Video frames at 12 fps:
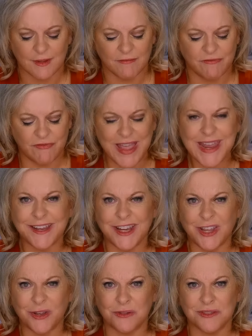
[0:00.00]
Fake
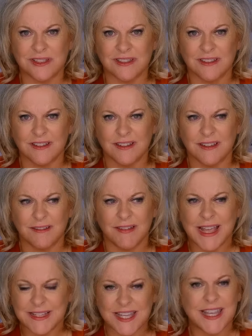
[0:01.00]
news?
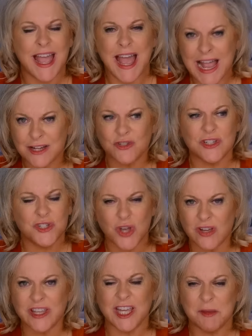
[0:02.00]
Is he actually
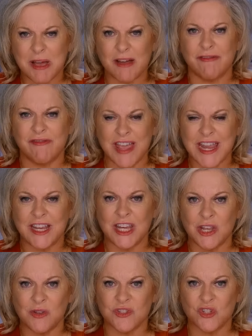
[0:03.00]
talking about fake
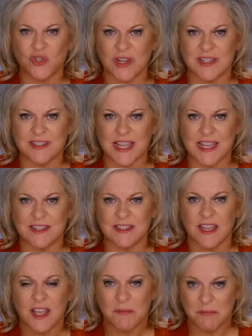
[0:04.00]
news and trying to say his
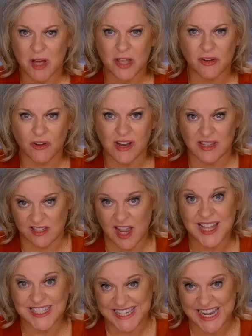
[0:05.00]
mother is
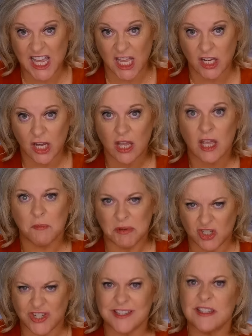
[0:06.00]
not dead,
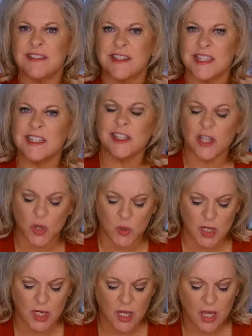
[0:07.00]
but she's in
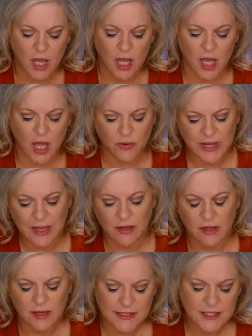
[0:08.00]
Sinaloa? Okay,
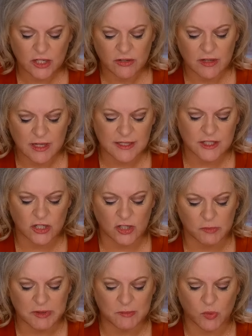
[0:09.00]
let's hear a
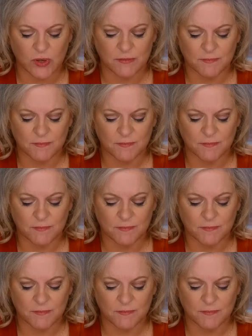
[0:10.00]
little bit more.